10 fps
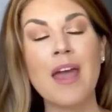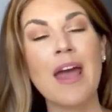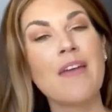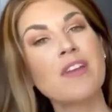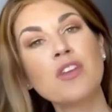
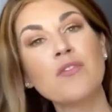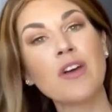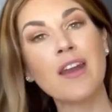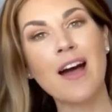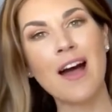And then you've
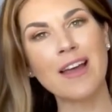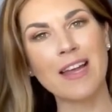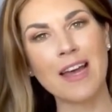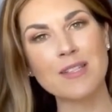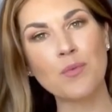got
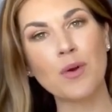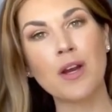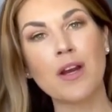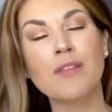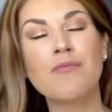highlights
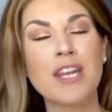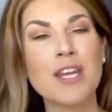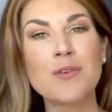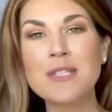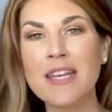where
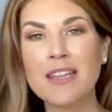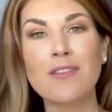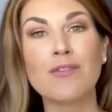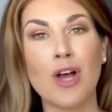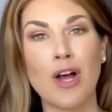videos can
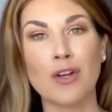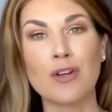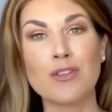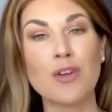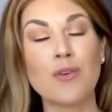live
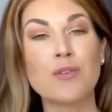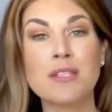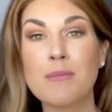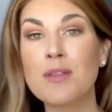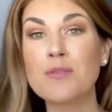longer. So
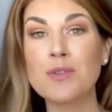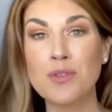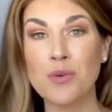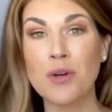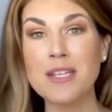some of those
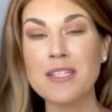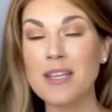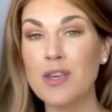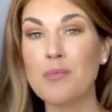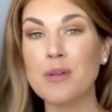stories
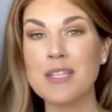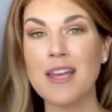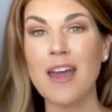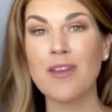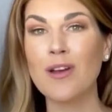that you put
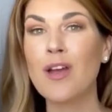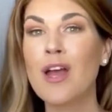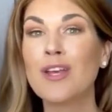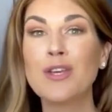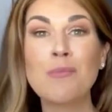together,
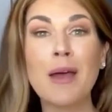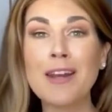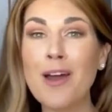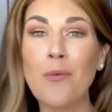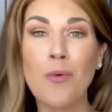you
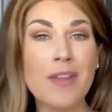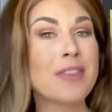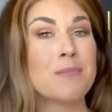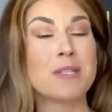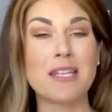might not
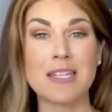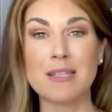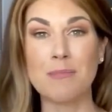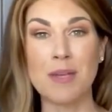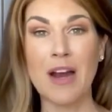want them to
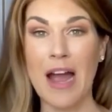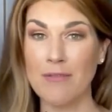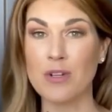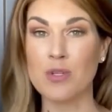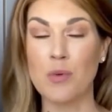disappear
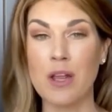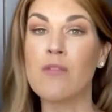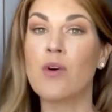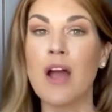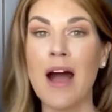after
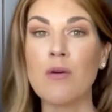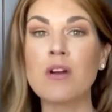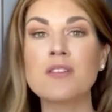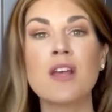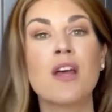24
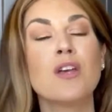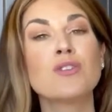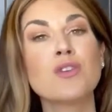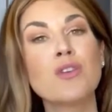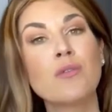hours.
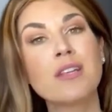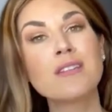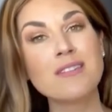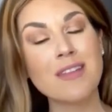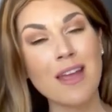So you
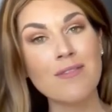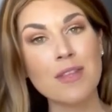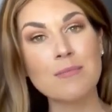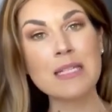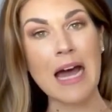can save
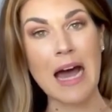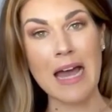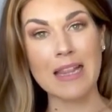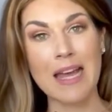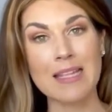them to
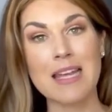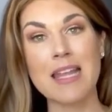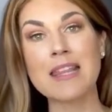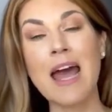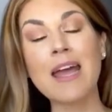highlights,
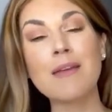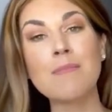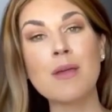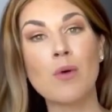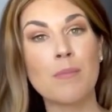and that
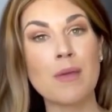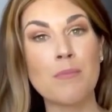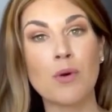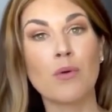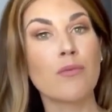can be where
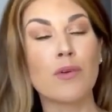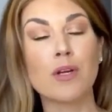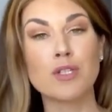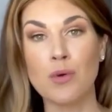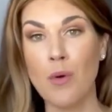people
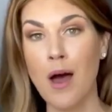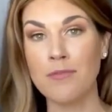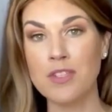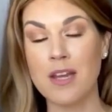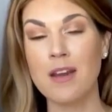refer to
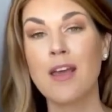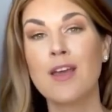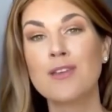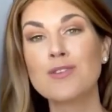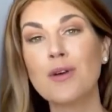often.
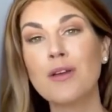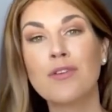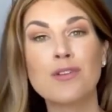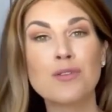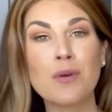So if
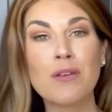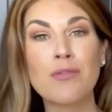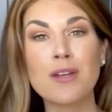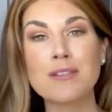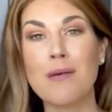you're doing,
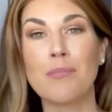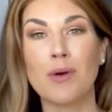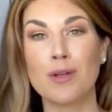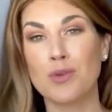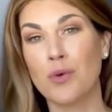for
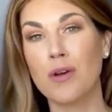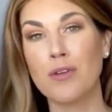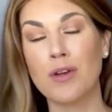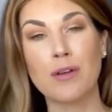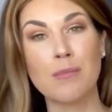example, a tour
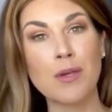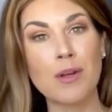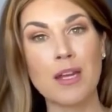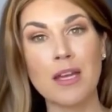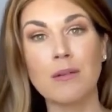of your
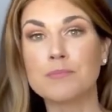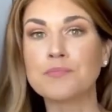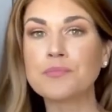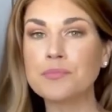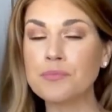community,
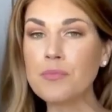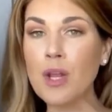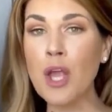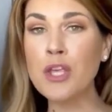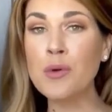
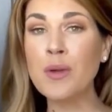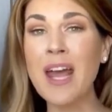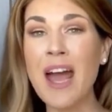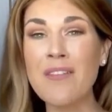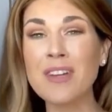you can
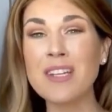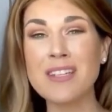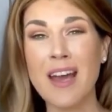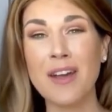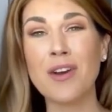have an
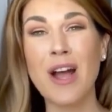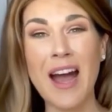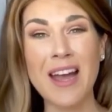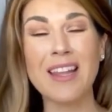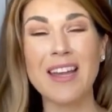entire
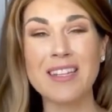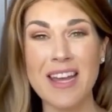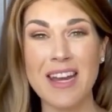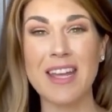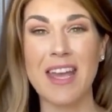highlight
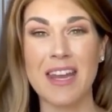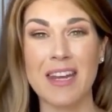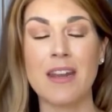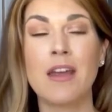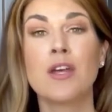
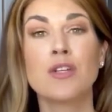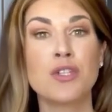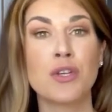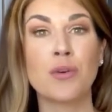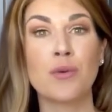dedicated
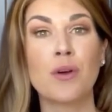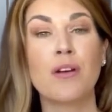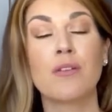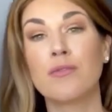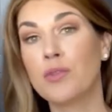to
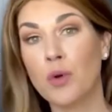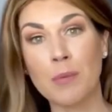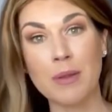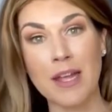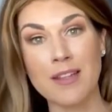
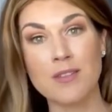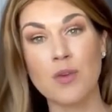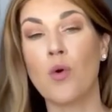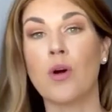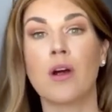floor plans
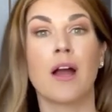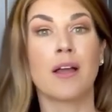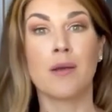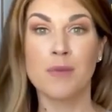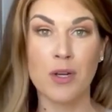or a
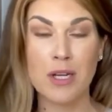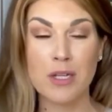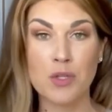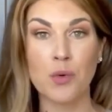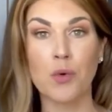
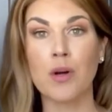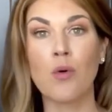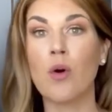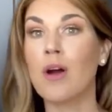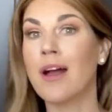community tour
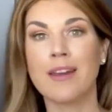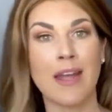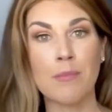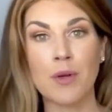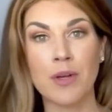or a
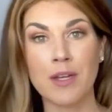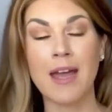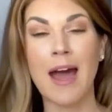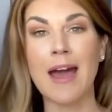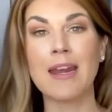neighborhood
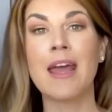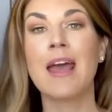guide.